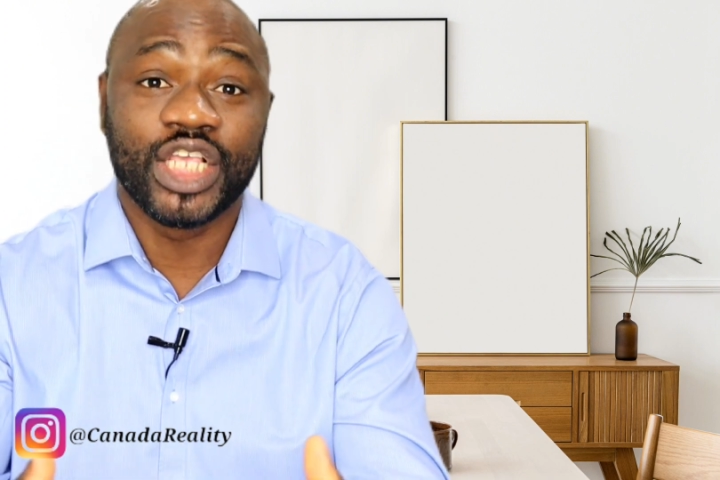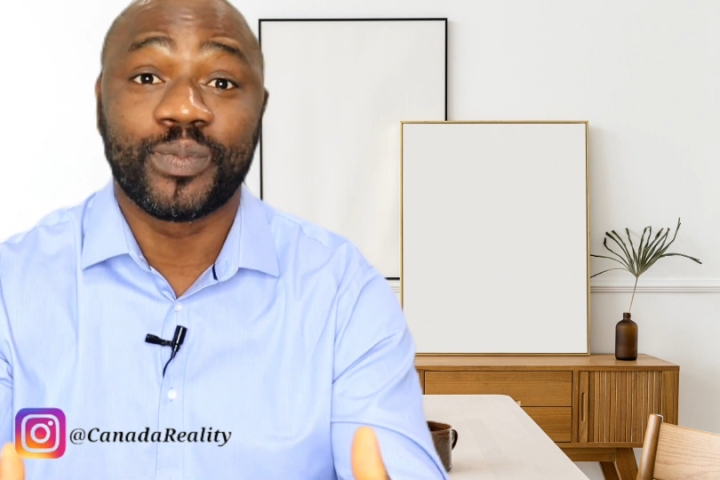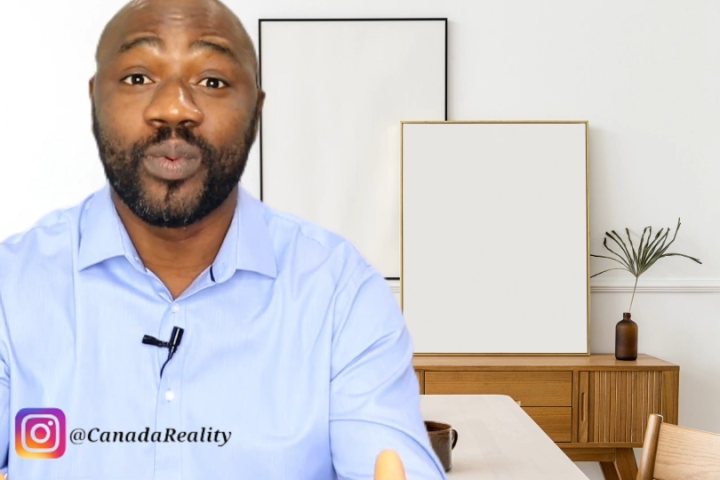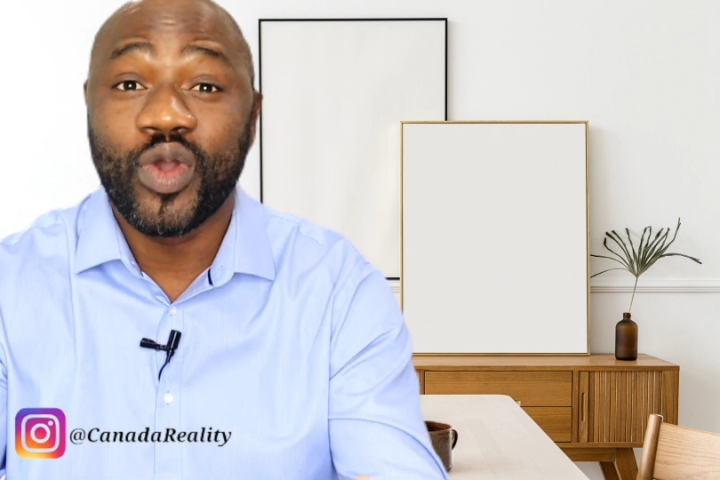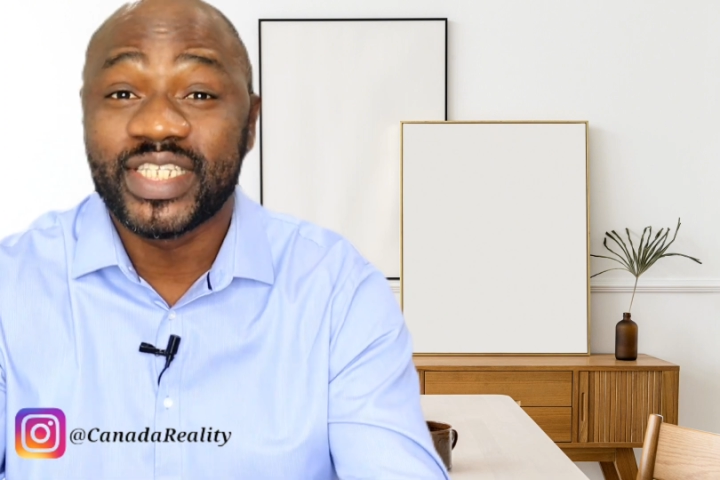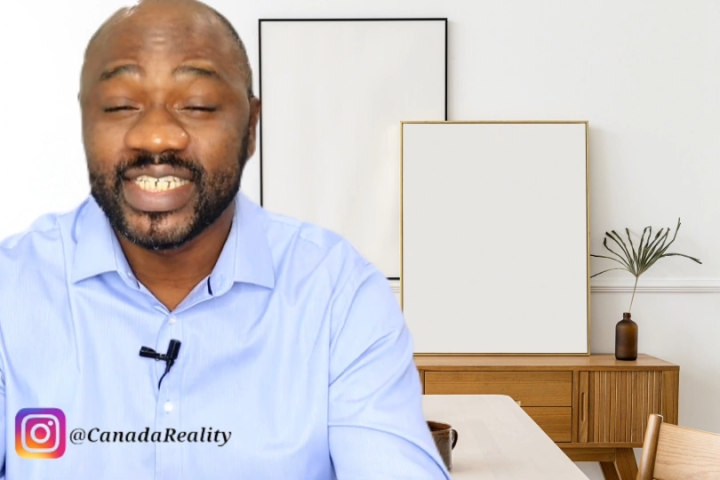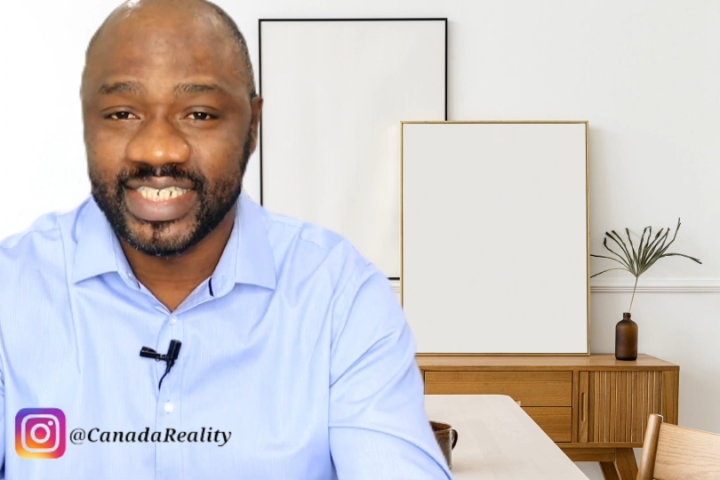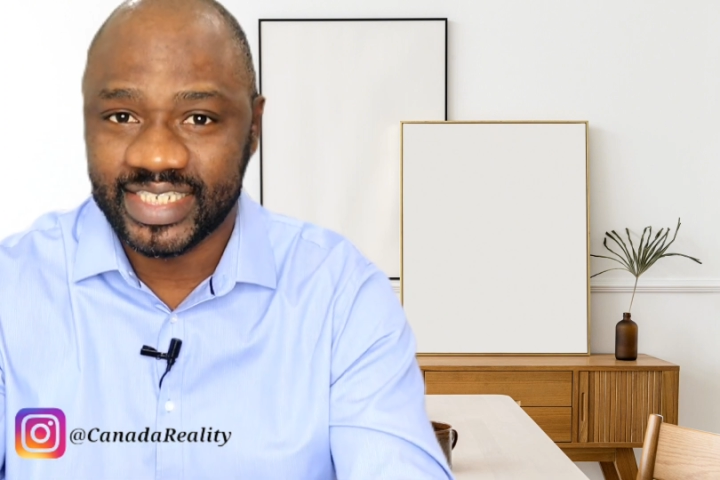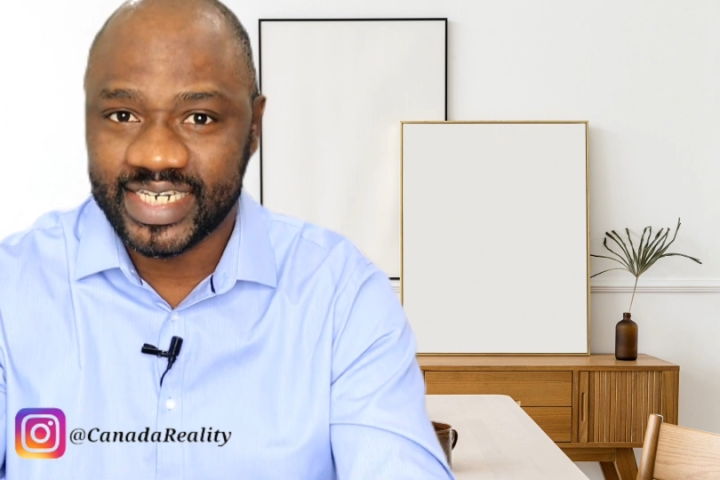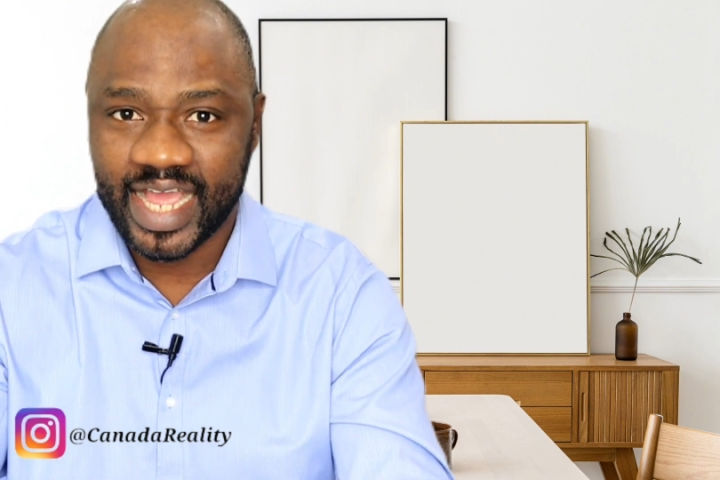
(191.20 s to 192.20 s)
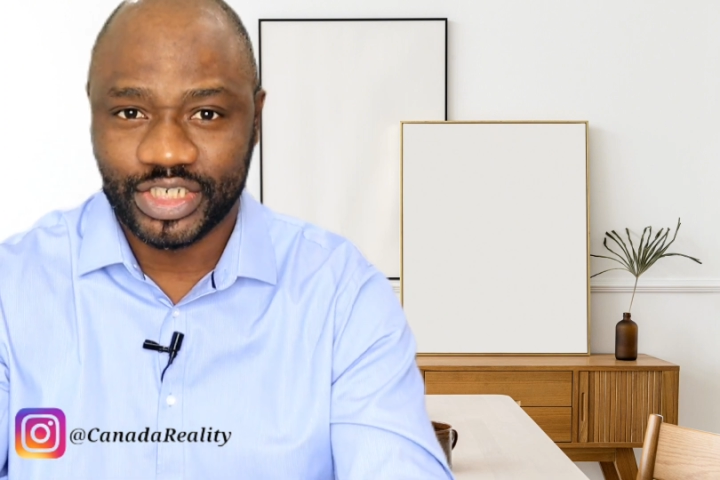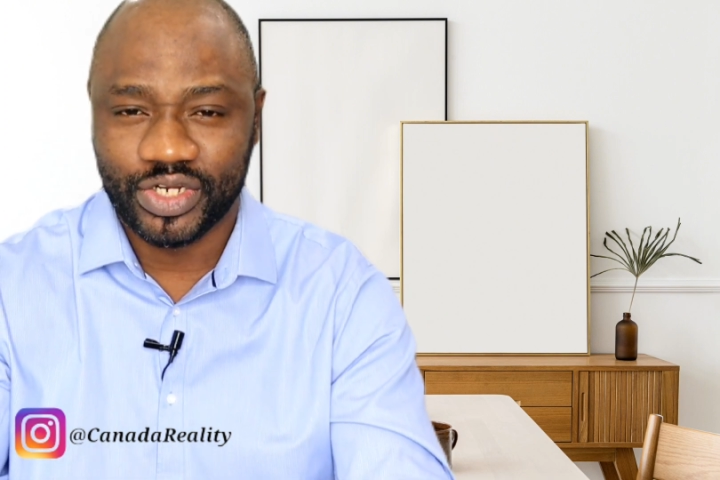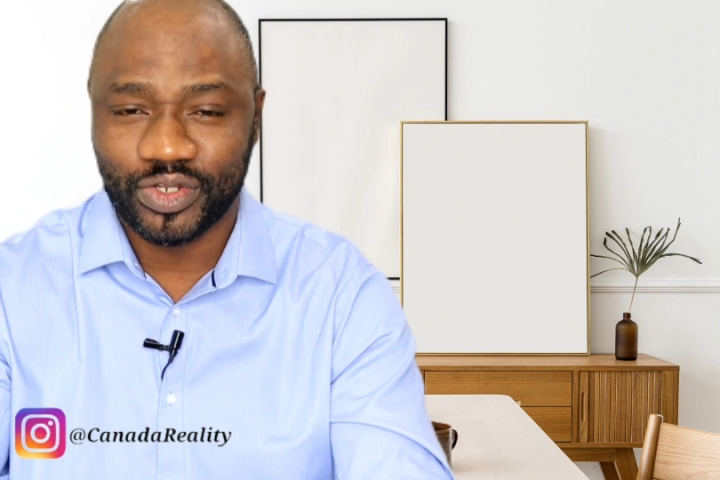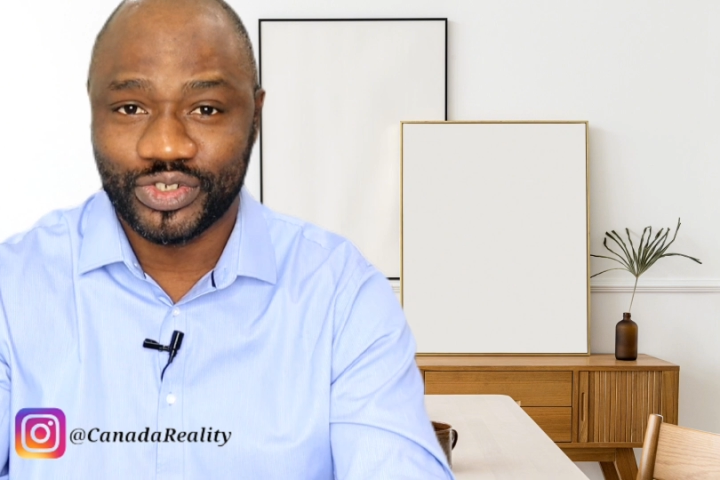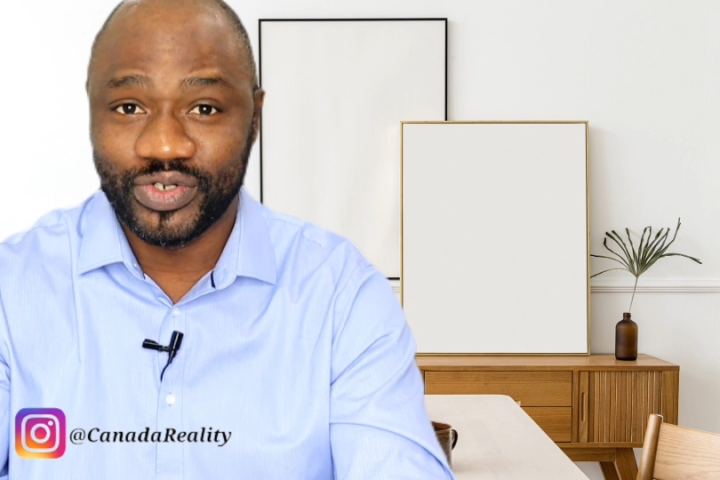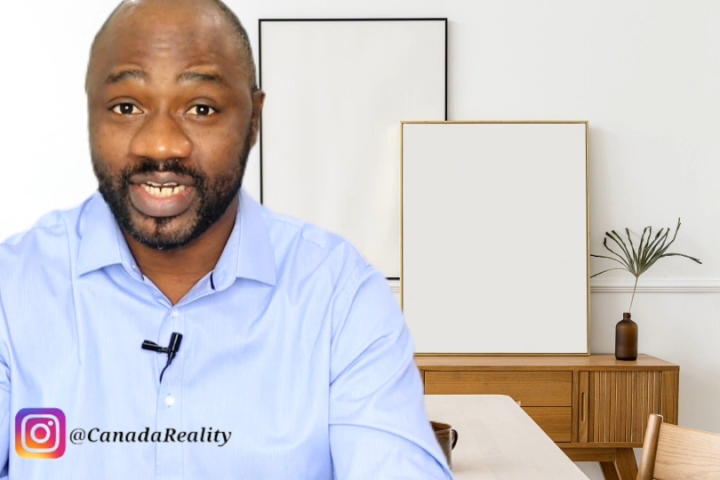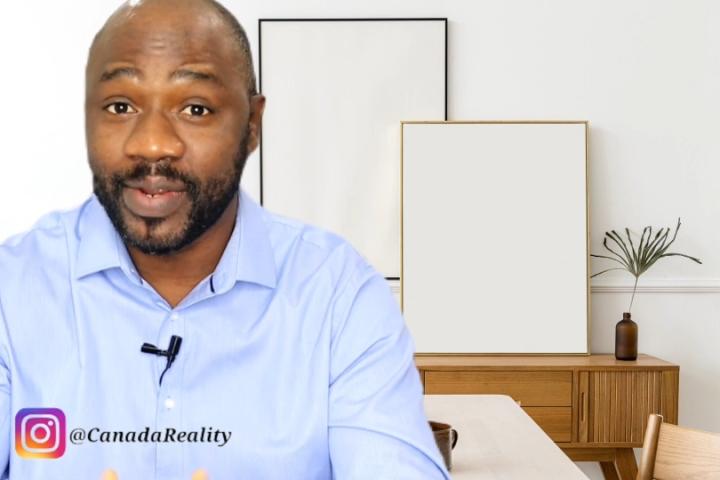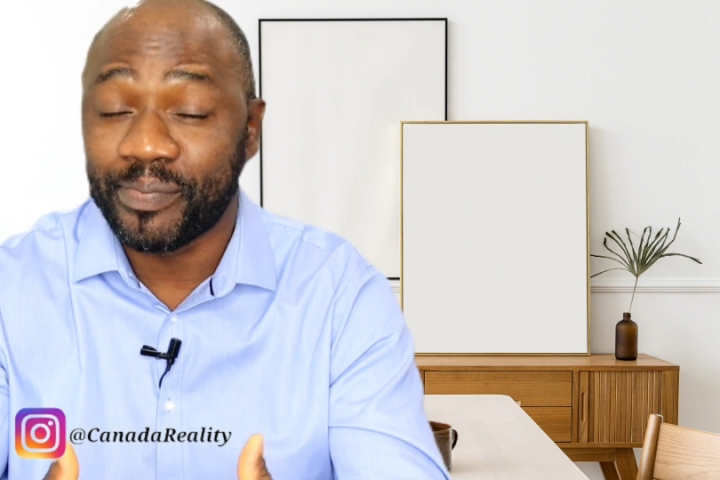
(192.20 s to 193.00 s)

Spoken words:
exploiting international students.